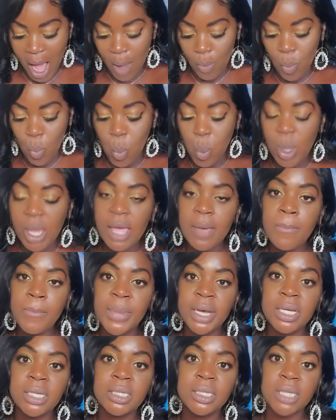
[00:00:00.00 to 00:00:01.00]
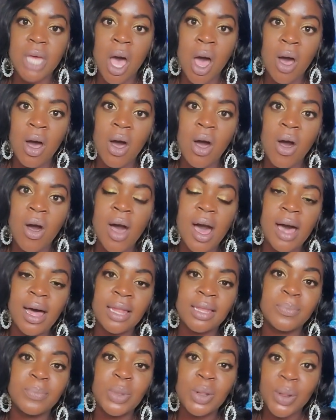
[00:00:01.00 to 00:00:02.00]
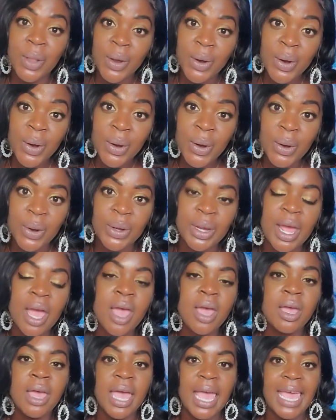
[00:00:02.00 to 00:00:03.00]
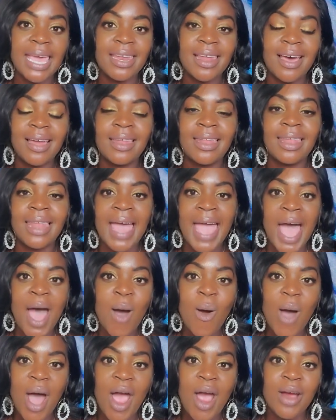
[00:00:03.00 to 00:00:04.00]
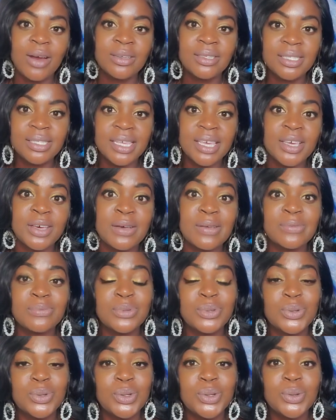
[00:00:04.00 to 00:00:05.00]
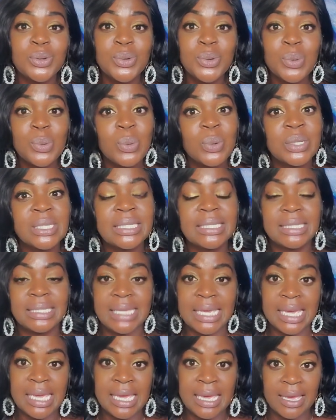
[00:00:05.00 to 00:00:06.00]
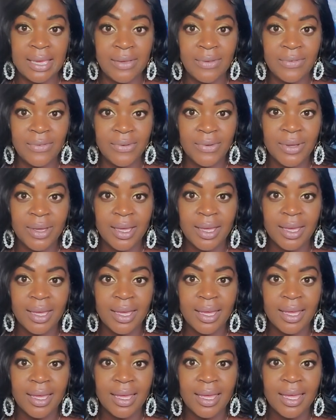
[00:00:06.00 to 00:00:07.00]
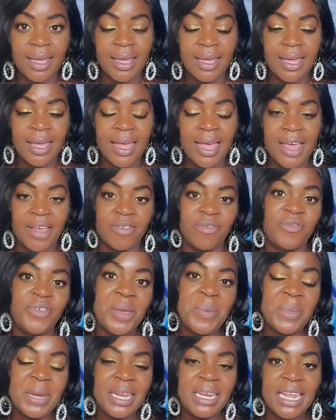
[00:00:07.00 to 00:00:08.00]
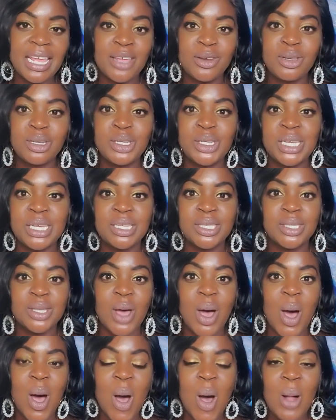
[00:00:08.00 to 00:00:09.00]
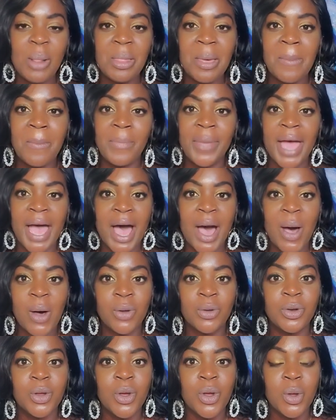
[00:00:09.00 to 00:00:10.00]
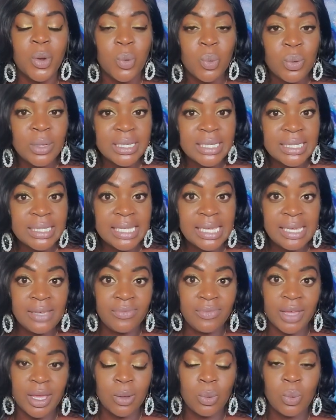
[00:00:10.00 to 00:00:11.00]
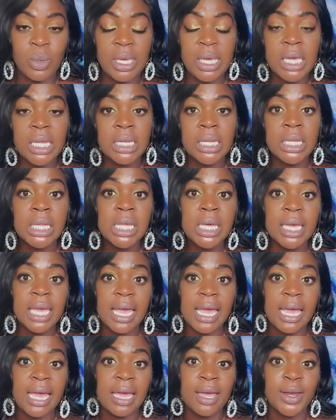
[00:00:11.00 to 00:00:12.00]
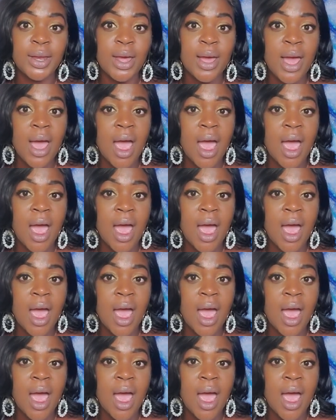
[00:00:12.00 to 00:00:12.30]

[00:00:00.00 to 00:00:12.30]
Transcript: We must all learn and allow ourselves to receive. Feminine energy is all about receiving. We can look at